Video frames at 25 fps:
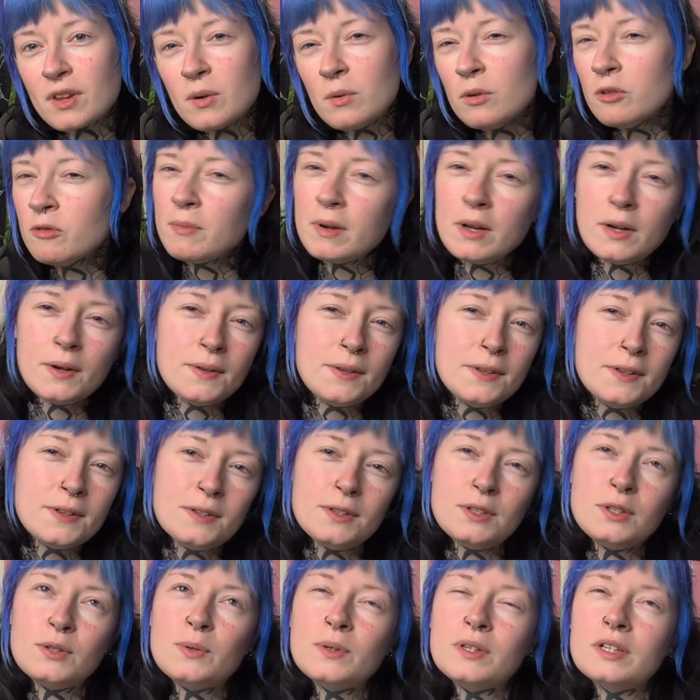with my own
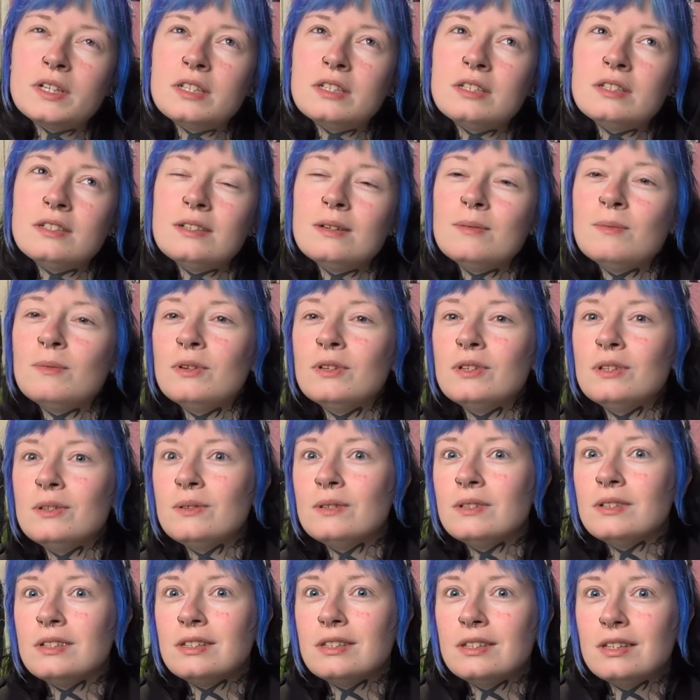little twist. I'm not
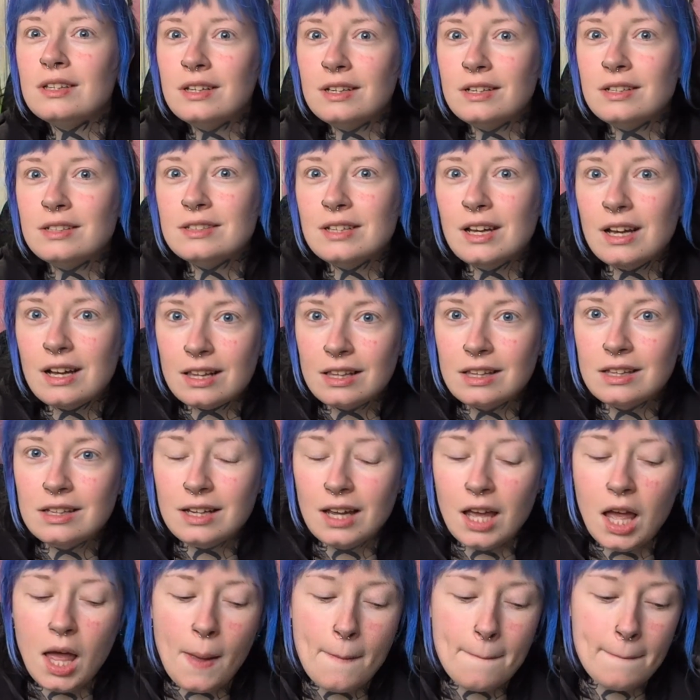doing
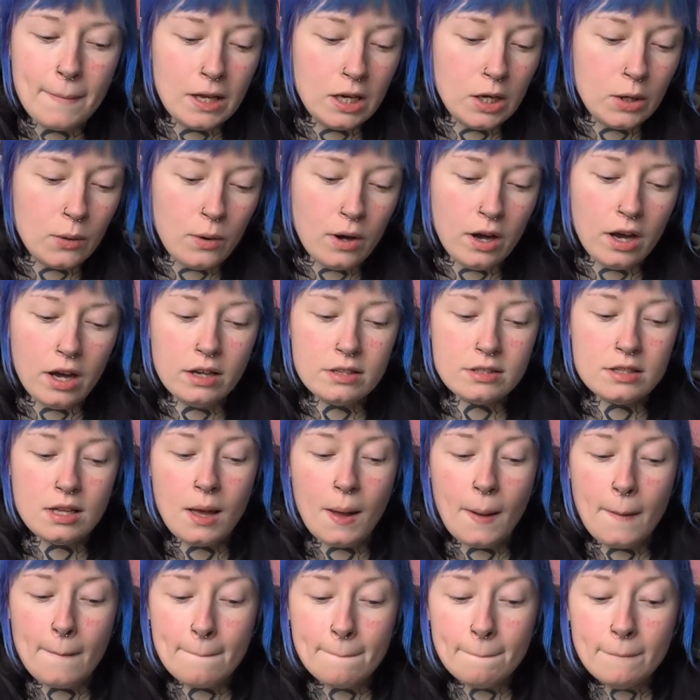exactly Pennywise,
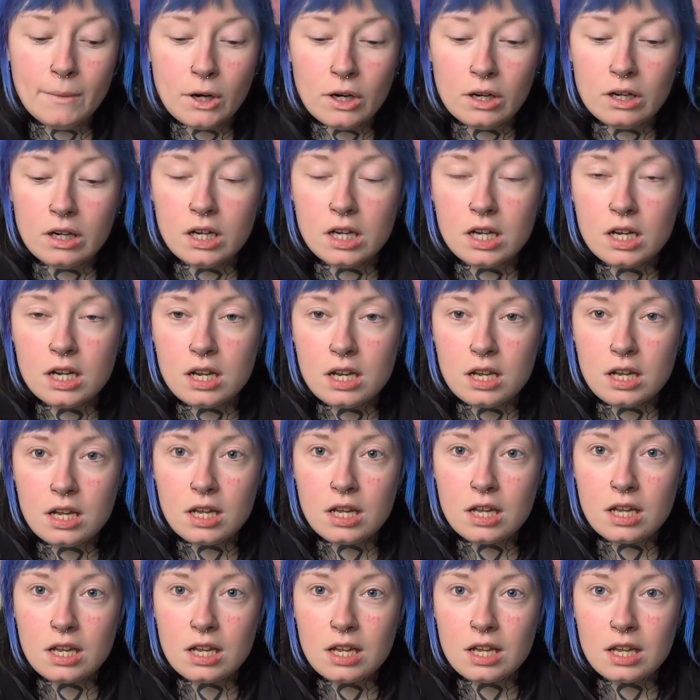but
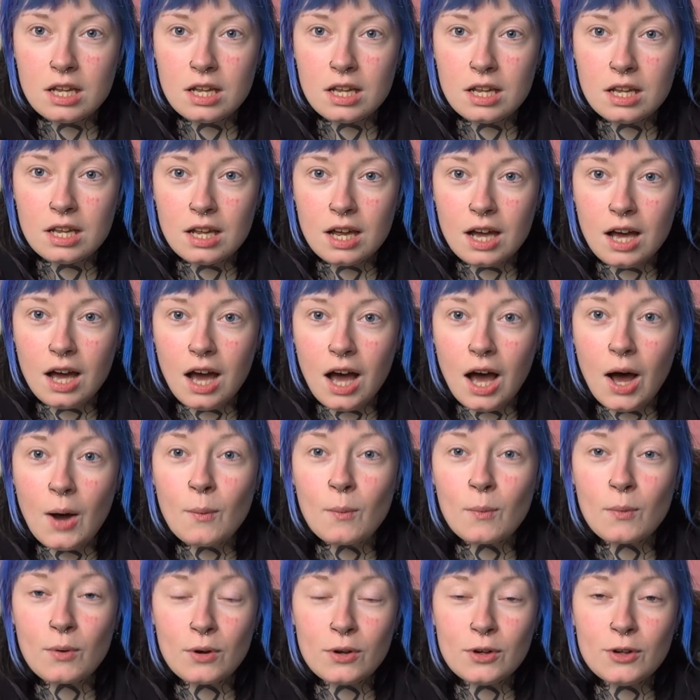
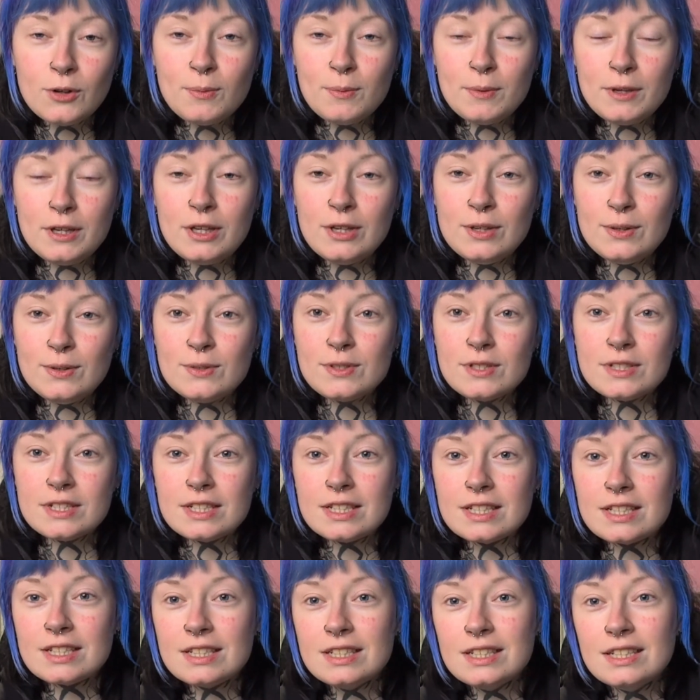I'm gonna be
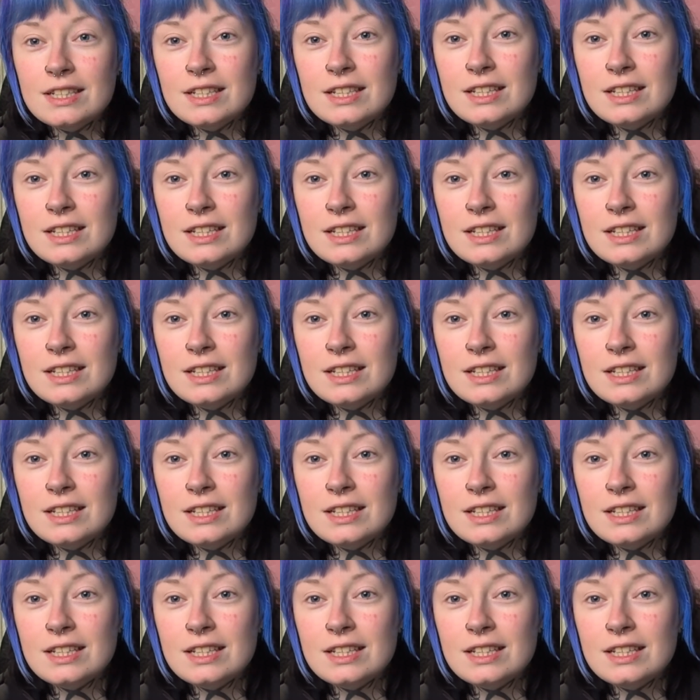using